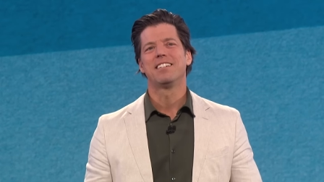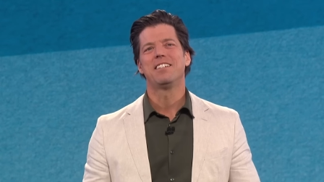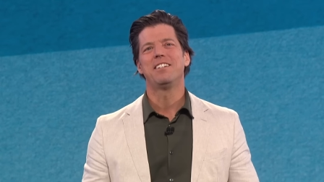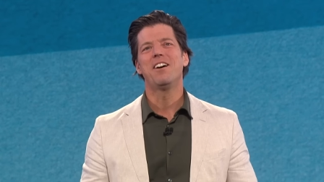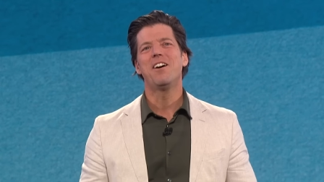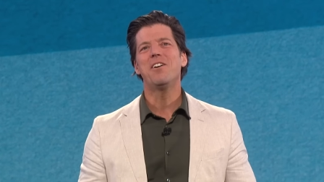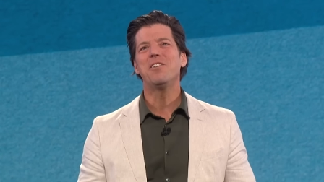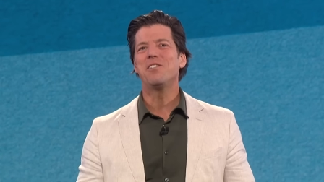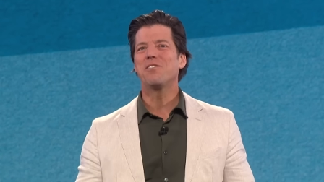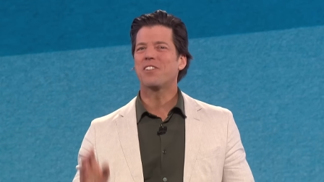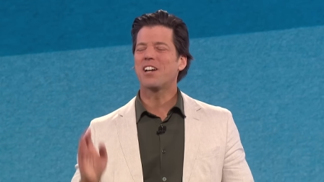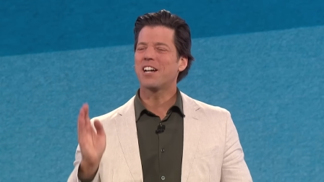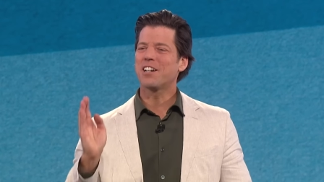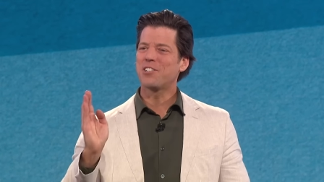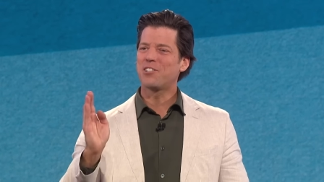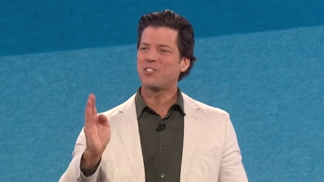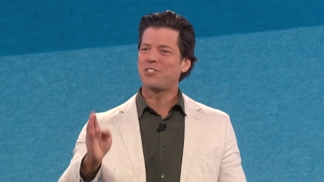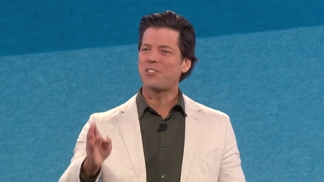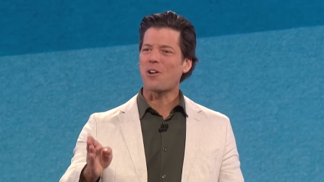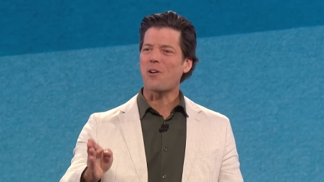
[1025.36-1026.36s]
No, you've got
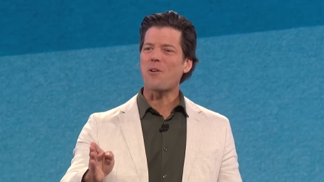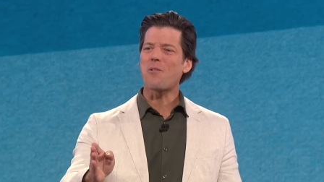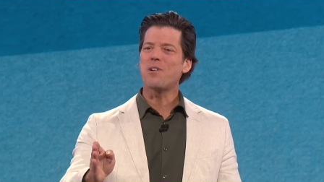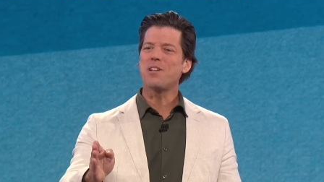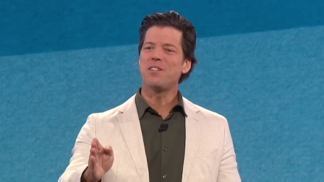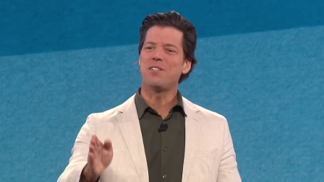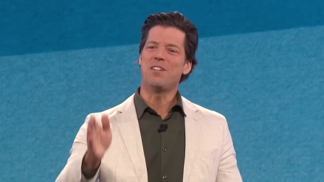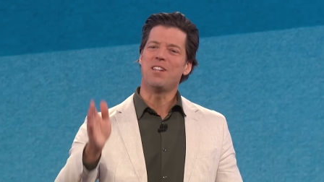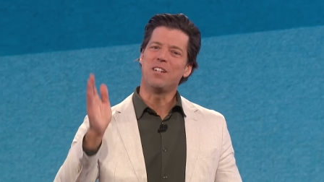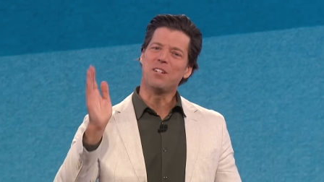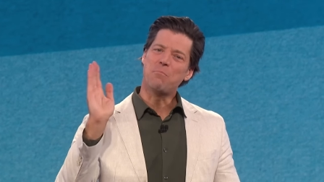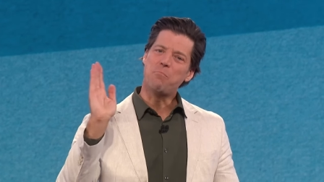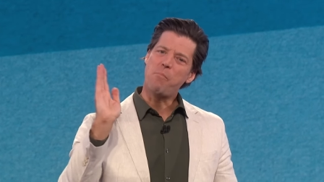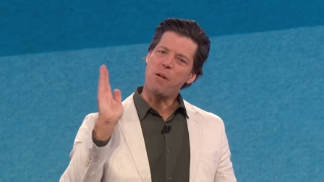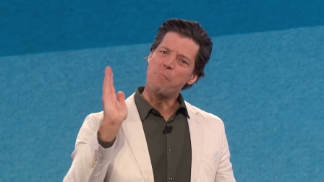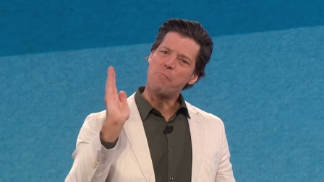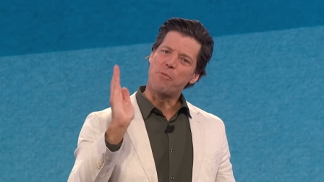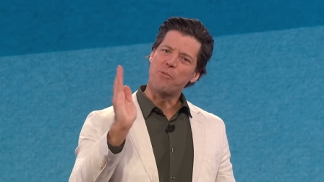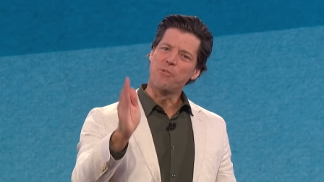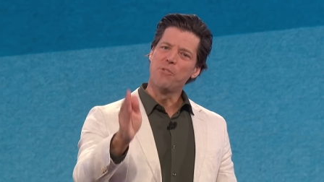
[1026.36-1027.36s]
to sow and
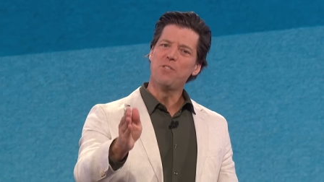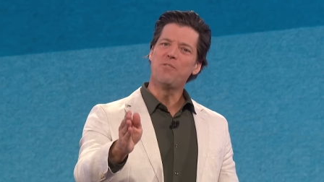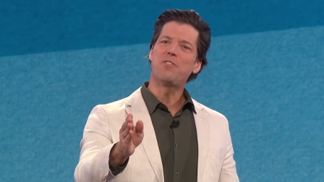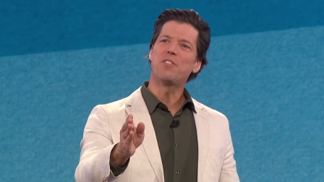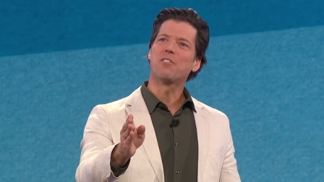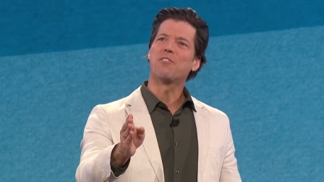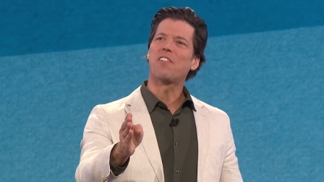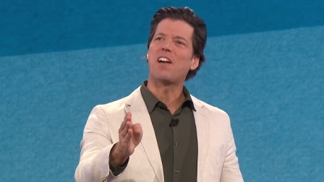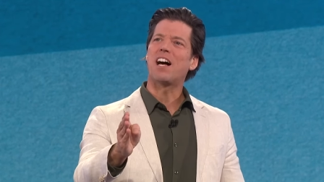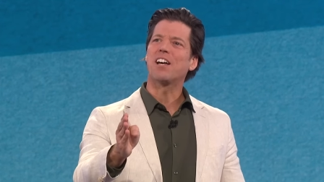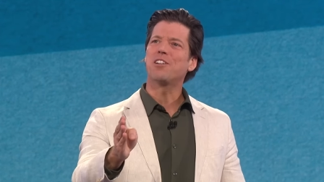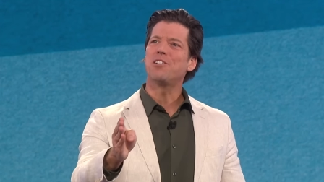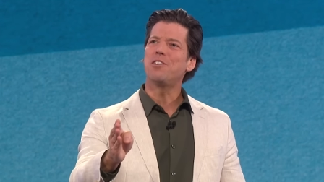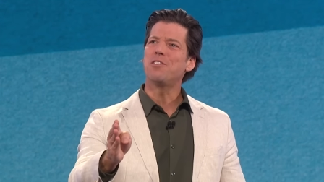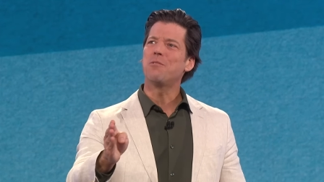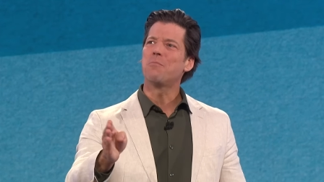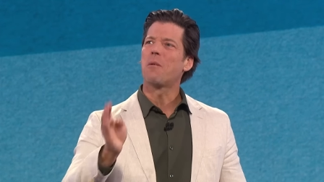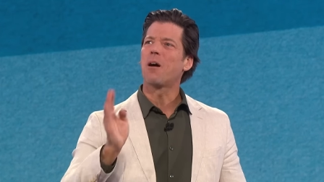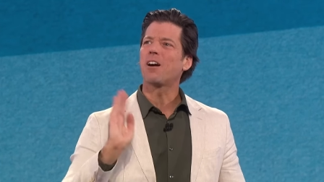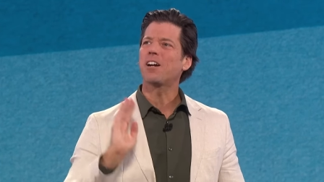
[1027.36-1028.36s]
improve your value
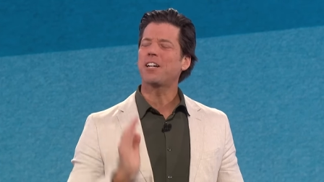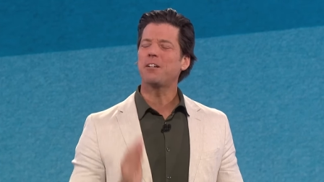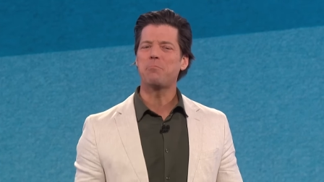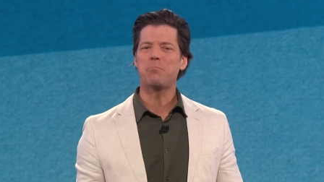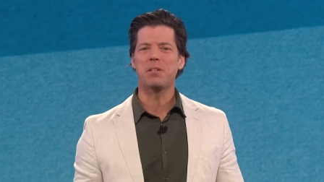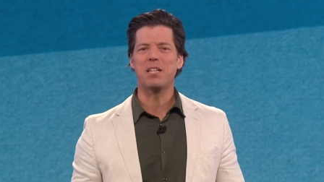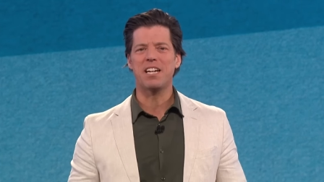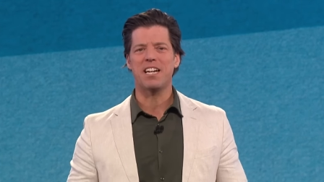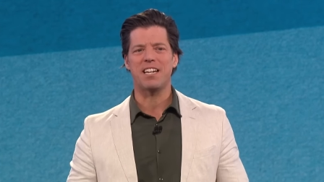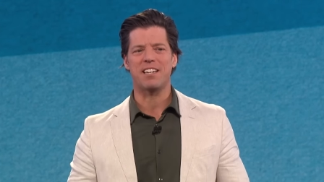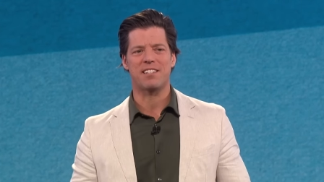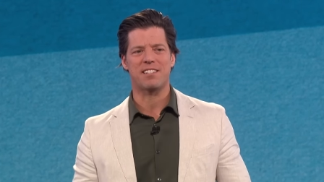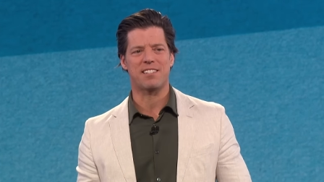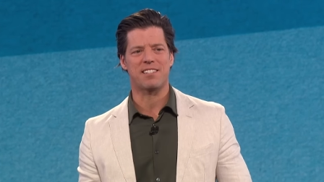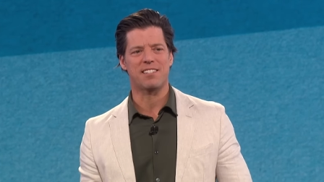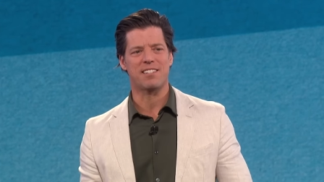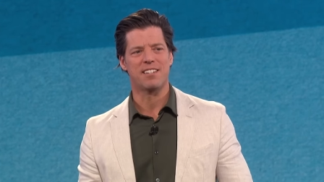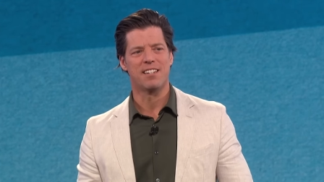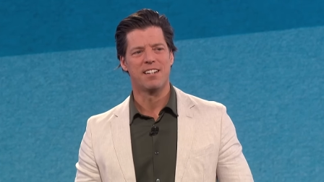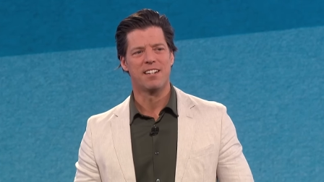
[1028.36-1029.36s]
to the
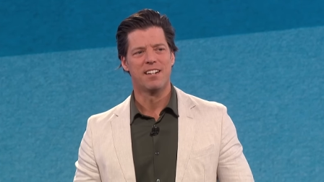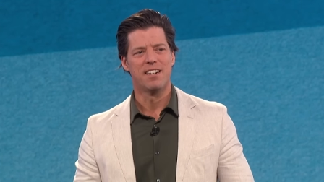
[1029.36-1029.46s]
marketplace.